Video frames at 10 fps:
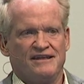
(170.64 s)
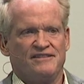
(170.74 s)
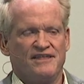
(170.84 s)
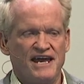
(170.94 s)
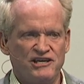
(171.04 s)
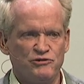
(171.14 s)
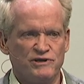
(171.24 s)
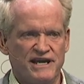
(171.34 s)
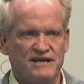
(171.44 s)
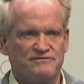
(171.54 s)
Thank you
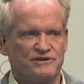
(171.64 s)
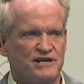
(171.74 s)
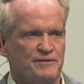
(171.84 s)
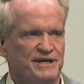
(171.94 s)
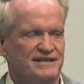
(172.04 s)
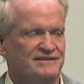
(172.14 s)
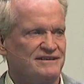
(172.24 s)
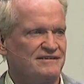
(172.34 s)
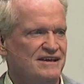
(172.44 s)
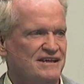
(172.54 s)
again for coming.
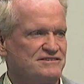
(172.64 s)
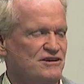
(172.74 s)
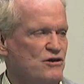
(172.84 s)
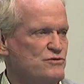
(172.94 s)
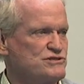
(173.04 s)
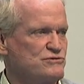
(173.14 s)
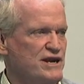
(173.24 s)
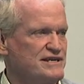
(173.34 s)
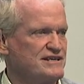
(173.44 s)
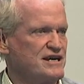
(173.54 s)
It's always
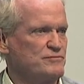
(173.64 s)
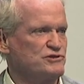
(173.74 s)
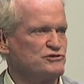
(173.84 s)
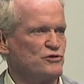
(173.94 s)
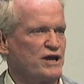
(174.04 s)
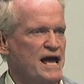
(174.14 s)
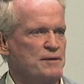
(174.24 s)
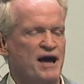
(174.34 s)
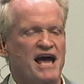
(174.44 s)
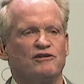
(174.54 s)
great to come to
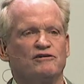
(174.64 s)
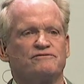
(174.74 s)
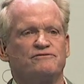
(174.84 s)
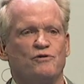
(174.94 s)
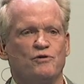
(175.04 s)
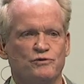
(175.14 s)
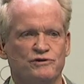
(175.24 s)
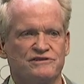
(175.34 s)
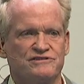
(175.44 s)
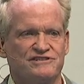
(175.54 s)
SOCAP. I look
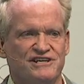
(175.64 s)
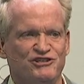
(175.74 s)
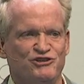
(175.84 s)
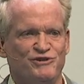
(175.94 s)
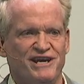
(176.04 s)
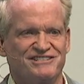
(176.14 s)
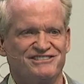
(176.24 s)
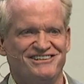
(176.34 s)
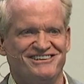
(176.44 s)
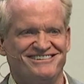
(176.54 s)
forward to seeing you
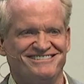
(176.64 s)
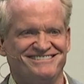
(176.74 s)
next year.